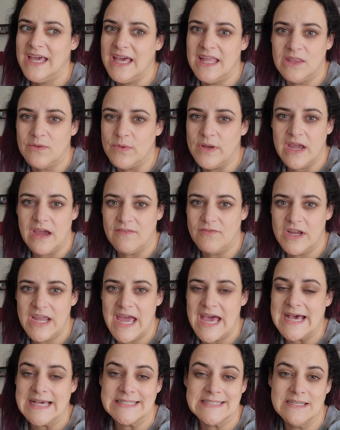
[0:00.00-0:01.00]
And the recovery
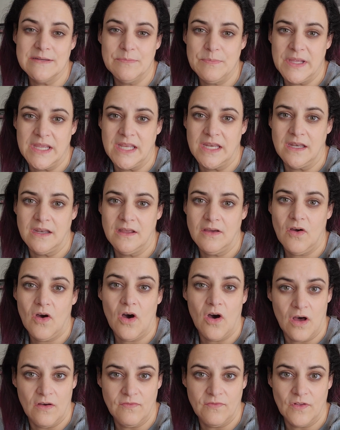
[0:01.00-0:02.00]
hasn't been
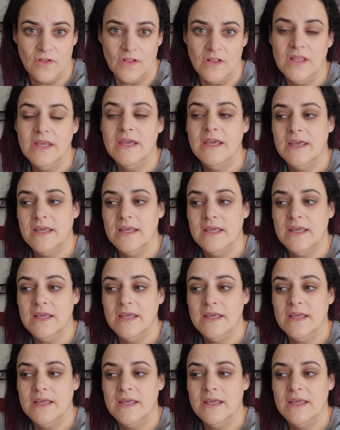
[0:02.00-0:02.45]
awful.